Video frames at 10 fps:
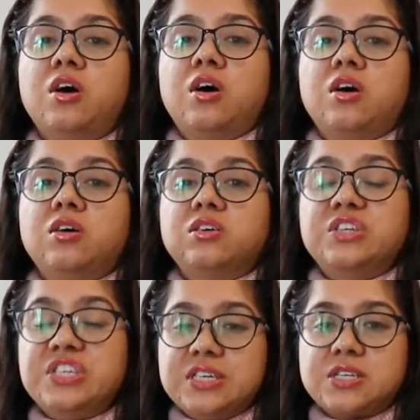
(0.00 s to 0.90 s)

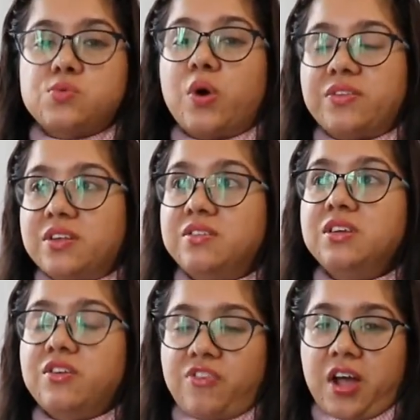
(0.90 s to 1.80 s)

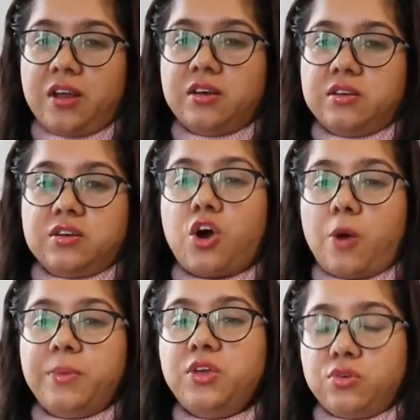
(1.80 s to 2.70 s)
DS-160, the filed
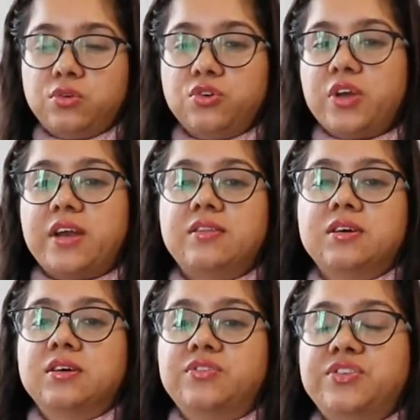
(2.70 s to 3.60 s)
copy. You get
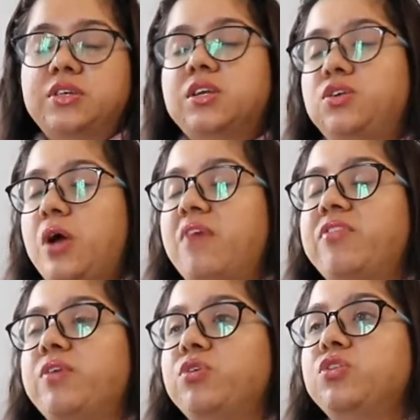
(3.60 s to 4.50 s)
the receipt and you have
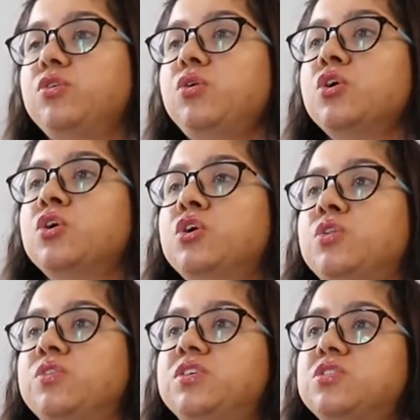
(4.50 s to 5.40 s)
that with you.
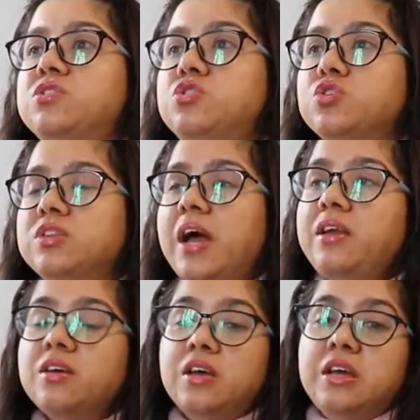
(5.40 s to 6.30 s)
They just took
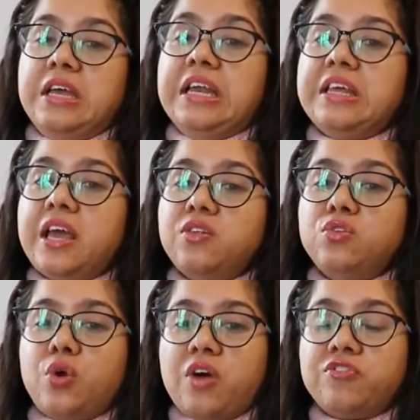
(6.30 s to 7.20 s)
that. In
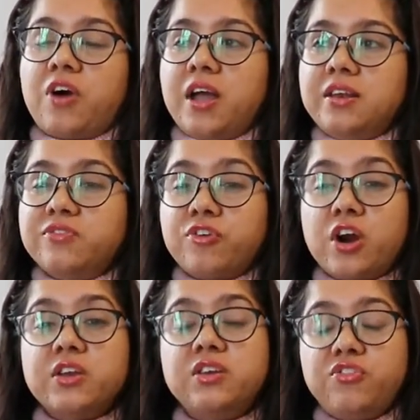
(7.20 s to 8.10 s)
case you have filed for
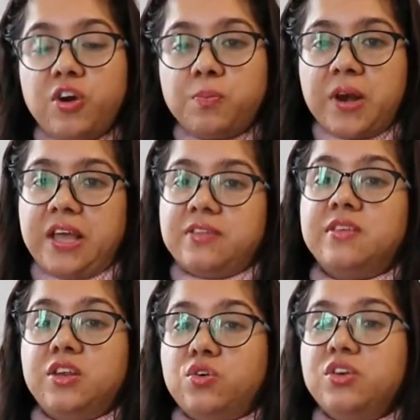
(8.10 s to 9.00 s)
a different place
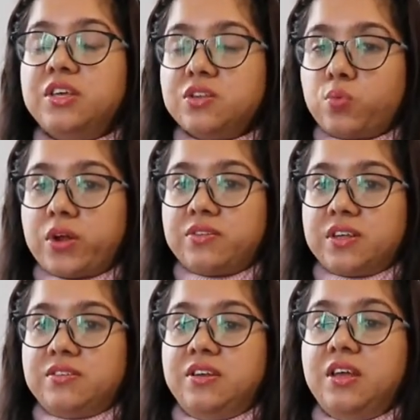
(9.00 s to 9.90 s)
in your
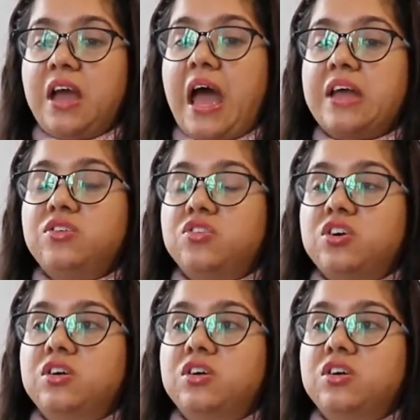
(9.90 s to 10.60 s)
DS-160 and